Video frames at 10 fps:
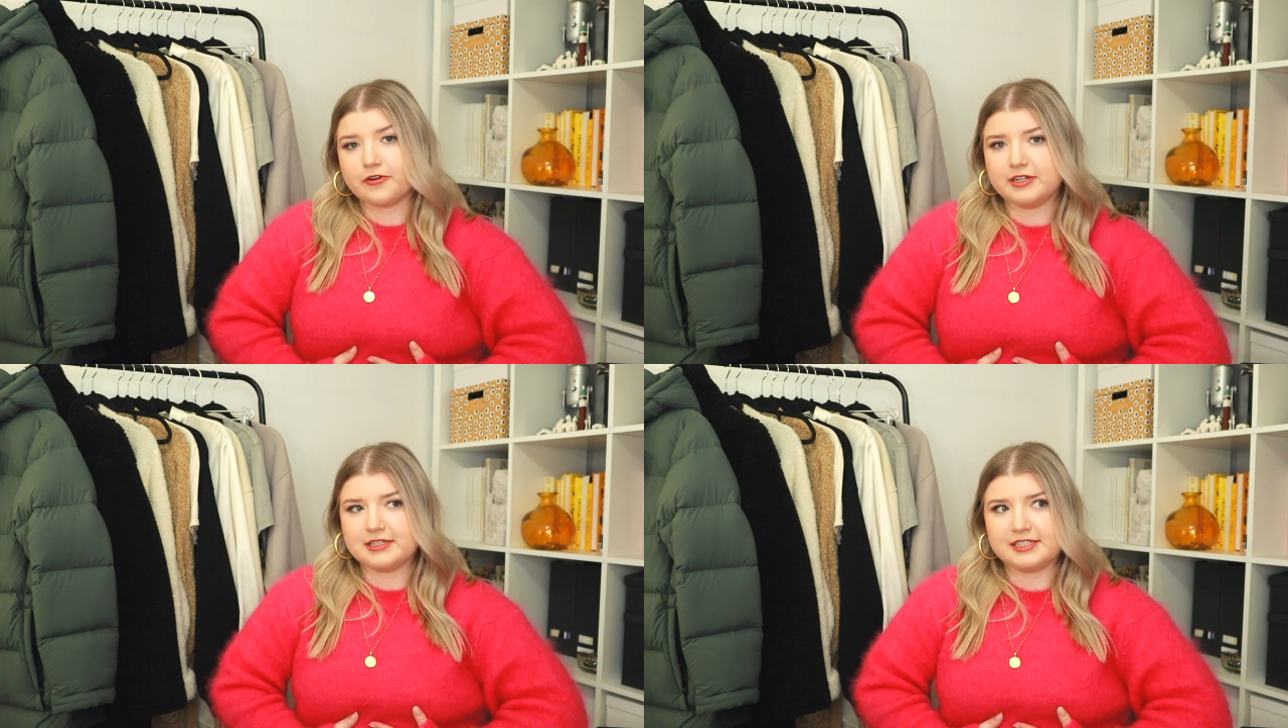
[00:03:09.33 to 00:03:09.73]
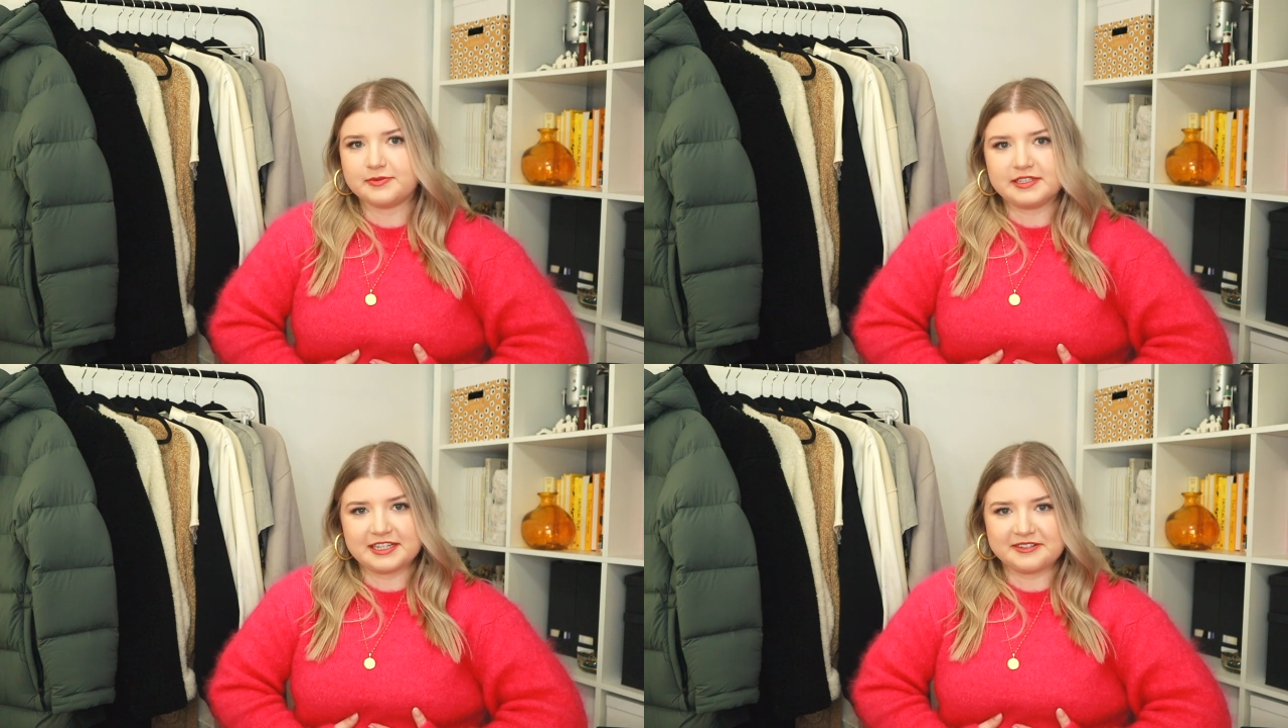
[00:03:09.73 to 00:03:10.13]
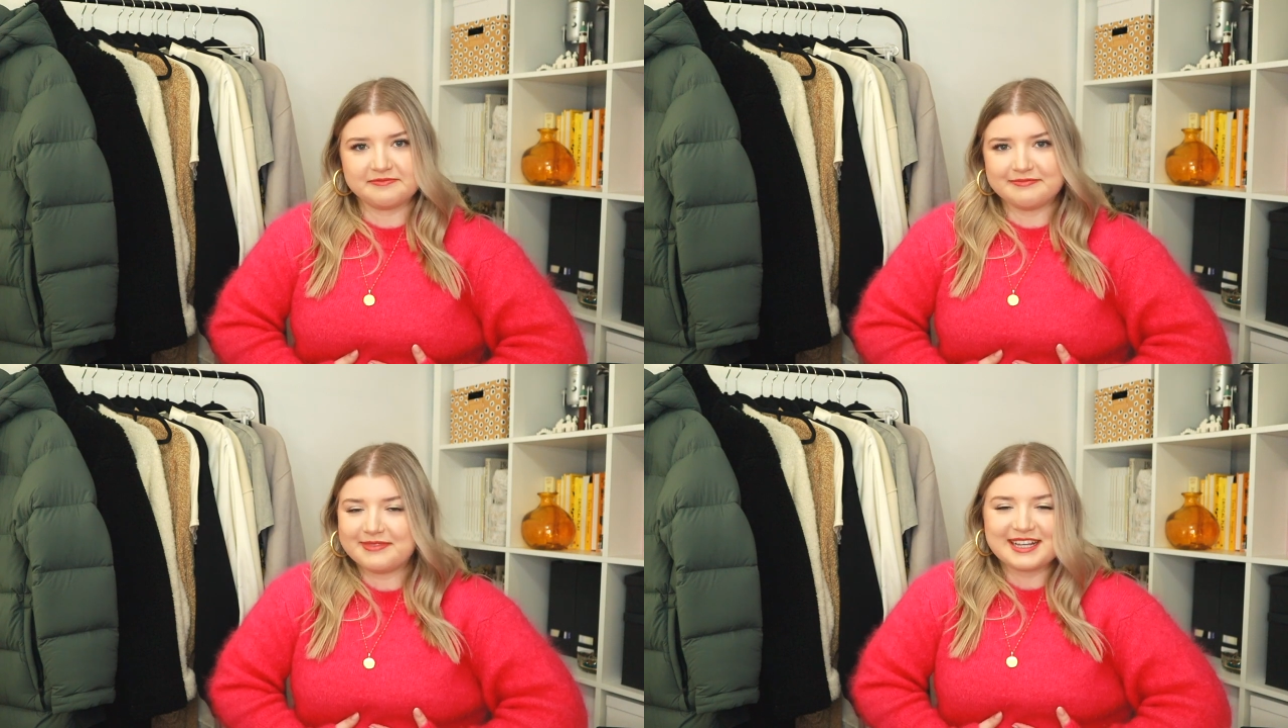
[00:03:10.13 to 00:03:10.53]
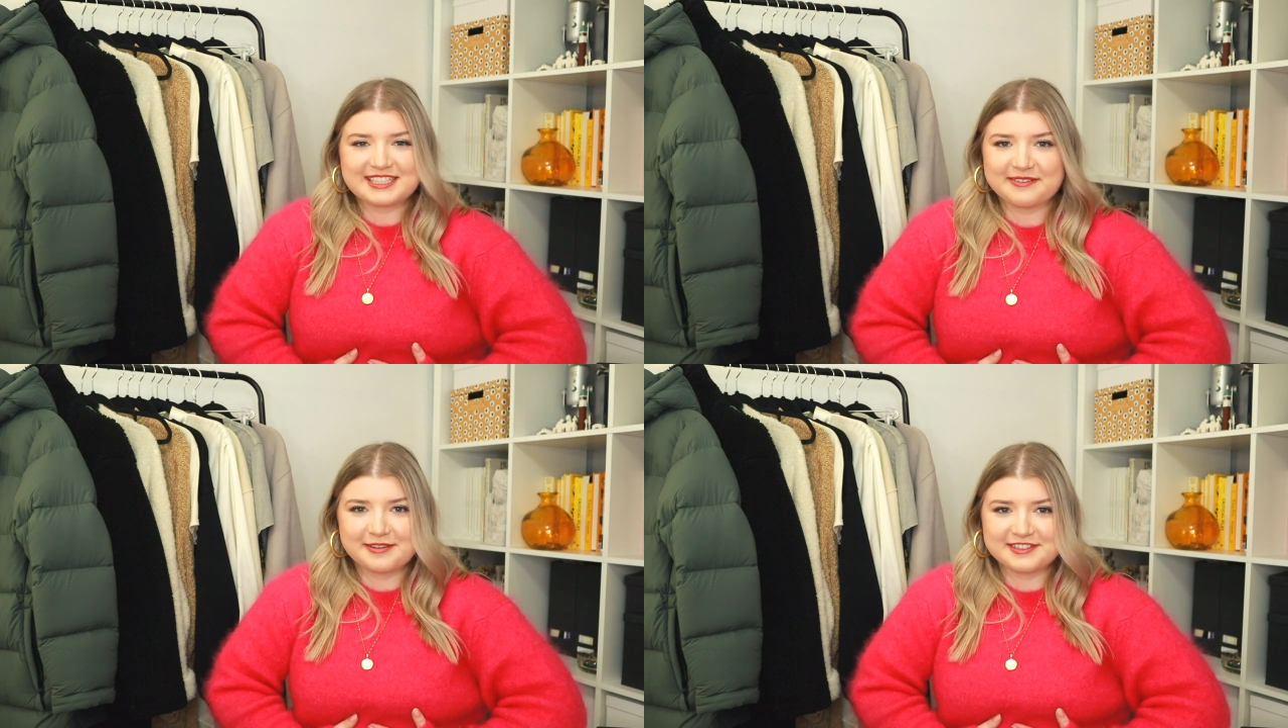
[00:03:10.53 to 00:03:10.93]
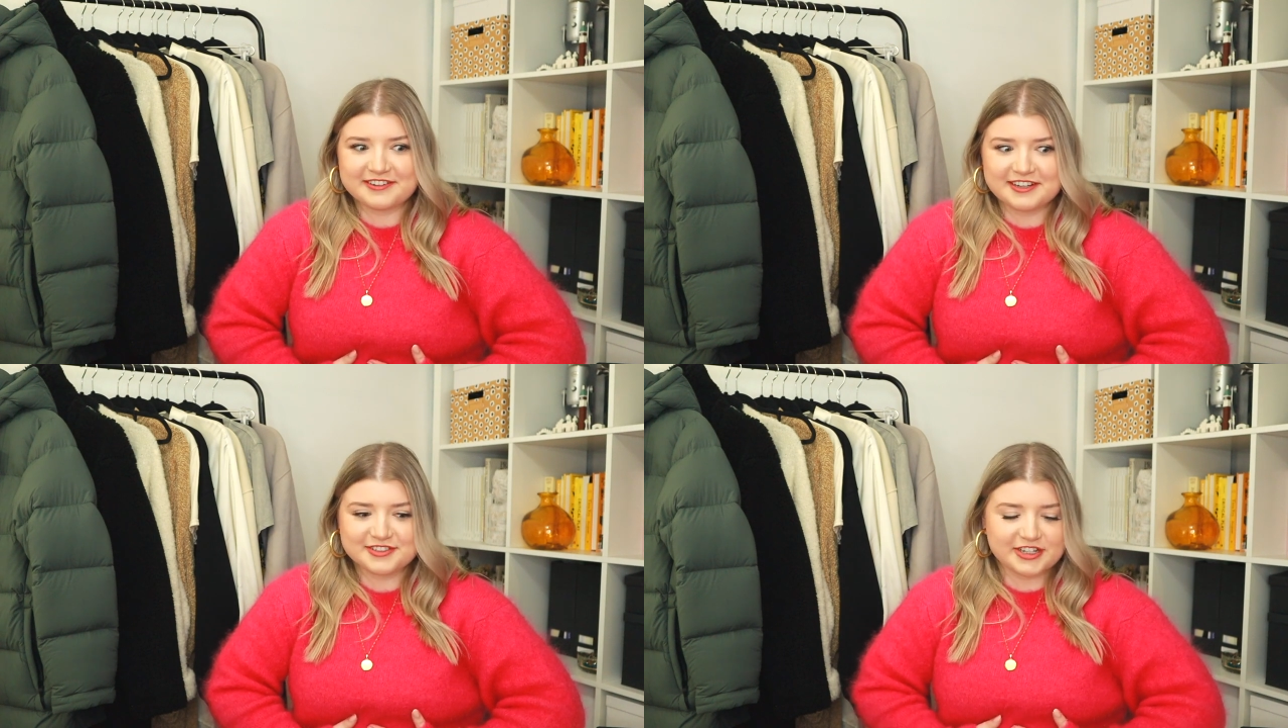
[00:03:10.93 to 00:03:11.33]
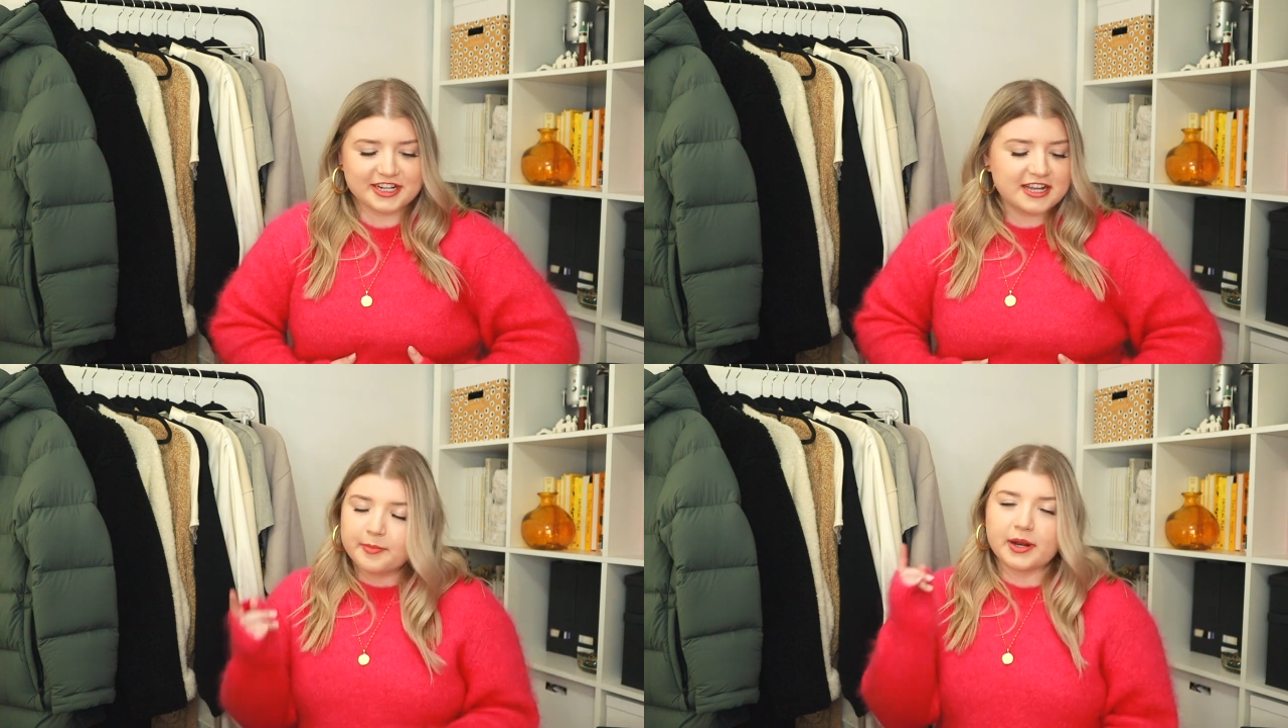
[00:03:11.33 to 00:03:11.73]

or at least we did last time I was there yesterday.